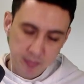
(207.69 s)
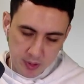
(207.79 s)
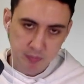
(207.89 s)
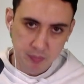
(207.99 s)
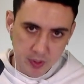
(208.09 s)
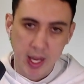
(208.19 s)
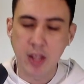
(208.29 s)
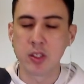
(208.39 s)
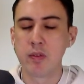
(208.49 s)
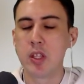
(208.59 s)
In the
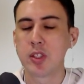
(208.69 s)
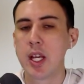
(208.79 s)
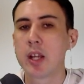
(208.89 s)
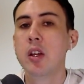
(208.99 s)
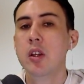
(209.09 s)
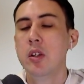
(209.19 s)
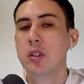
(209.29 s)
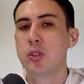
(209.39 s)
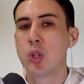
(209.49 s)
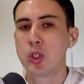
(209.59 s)
case of this deck,
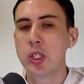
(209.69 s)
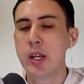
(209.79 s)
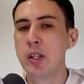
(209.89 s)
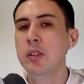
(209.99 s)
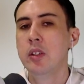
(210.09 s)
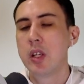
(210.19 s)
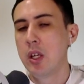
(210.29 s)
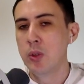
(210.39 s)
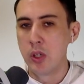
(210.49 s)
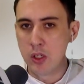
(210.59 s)
Dodrio,
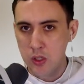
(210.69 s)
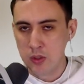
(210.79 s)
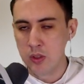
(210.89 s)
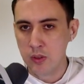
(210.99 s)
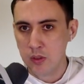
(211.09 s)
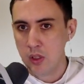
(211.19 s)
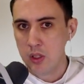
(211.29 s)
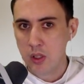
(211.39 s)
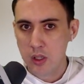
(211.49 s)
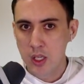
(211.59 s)
in order to
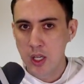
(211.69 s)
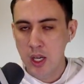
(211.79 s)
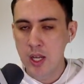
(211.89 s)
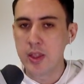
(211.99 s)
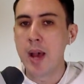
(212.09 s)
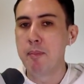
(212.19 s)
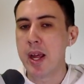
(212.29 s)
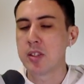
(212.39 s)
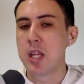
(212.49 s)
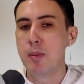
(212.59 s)
hit that
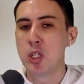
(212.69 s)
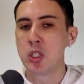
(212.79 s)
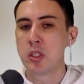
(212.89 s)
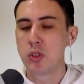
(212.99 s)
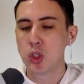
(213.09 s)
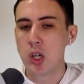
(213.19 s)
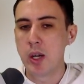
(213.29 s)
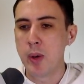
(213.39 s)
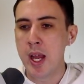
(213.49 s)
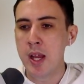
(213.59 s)
max damage straight
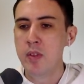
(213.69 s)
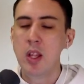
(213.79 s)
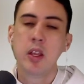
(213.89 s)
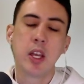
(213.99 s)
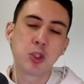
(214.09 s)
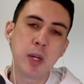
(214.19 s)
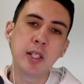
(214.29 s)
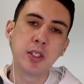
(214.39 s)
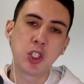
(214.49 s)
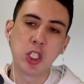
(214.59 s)
away, as well
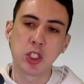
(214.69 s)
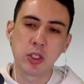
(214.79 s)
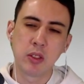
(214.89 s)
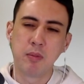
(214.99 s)
as just